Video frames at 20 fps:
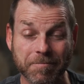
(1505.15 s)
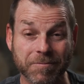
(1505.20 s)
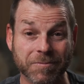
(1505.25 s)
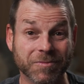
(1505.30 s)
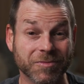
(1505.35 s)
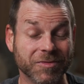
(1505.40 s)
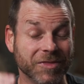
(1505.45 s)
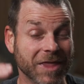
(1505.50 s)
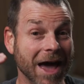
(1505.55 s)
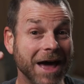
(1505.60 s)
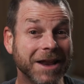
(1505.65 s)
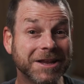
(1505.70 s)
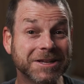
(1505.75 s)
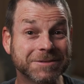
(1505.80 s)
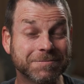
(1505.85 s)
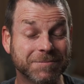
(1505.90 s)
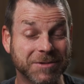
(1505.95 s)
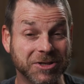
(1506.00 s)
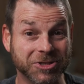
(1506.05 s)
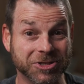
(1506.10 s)
That
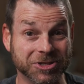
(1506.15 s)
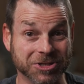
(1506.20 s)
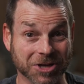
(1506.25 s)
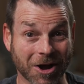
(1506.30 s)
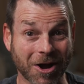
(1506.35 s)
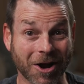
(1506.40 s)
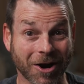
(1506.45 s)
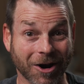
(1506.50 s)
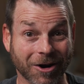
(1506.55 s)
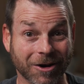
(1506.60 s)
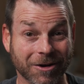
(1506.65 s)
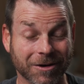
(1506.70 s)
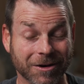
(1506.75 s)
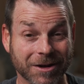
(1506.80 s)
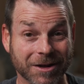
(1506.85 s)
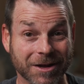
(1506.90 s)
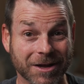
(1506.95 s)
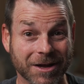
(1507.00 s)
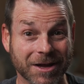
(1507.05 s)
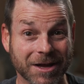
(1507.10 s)
is bizarre.
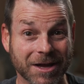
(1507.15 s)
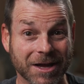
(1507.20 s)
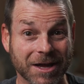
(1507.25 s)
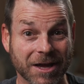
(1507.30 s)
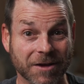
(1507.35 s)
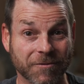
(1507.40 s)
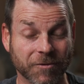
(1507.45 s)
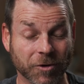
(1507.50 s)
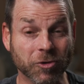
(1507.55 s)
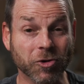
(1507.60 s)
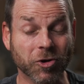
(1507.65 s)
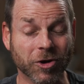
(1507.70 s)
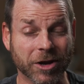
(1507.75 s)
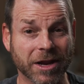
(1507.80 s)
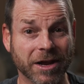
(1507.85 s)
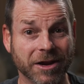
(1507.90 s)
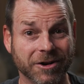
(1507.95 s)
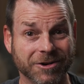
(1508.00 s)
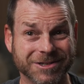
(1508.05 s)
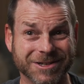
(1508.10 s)
If you're
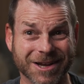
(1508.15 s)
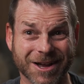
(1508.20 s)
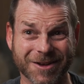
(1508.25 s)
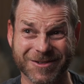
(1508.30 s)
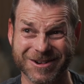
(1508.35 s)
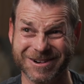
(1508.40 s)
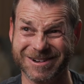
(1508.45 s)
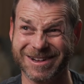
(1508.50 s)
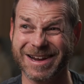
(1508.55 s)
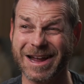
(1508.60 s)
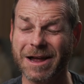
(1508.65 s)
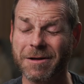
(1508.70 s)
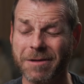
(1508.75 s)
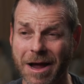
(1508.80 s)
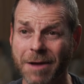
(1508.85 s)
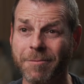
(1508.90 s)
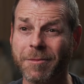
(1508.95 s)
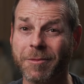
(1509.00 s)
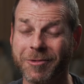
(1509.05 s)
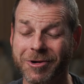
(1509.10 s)
looking at yourself and you're like,
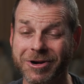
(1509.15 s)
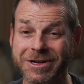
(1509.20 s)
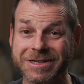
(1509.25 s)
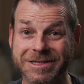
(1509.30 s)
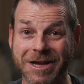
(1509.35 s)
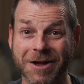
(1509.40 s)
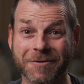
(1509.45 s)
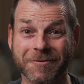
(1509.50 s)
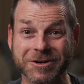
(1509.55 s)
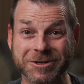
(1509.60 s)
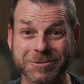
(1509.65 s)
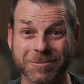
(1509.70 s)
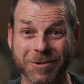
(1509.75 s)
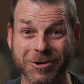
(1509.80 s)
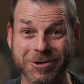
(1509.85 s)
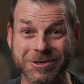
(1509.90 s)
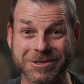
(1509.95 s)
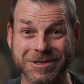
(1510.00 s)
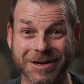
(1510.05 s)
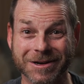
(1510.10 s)
I'm a pretty selfish
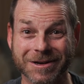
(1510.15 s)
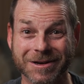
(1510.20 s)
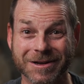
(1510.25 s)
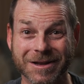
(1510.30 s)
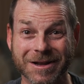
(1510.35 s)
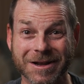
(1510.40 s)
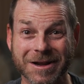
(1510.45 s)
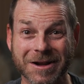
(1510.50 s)
person,